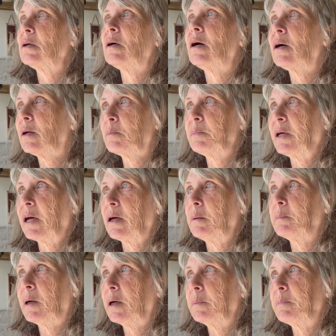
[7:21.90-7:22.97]
I'll be getting
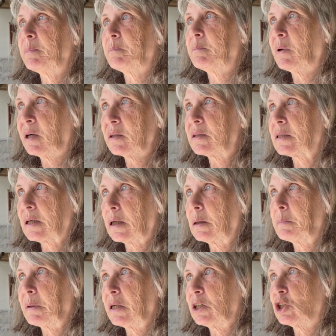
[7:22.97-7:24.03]
my state
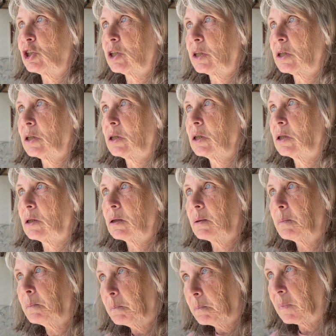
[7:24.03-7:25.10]
pension.
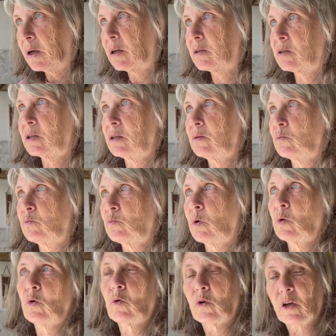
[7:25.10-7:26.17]
Martin
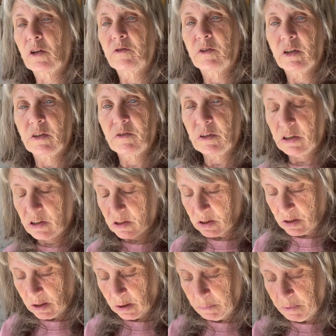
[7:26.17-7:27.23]
won't qualify for his
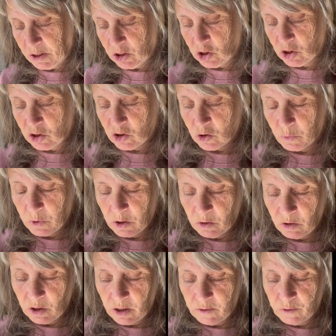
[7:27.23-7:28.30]
state pension, so we'll only
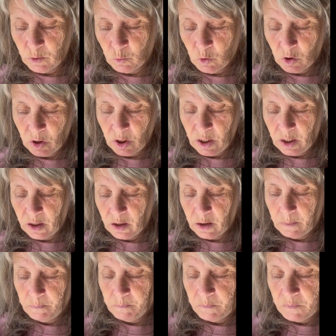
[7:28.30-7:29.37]
have the one income,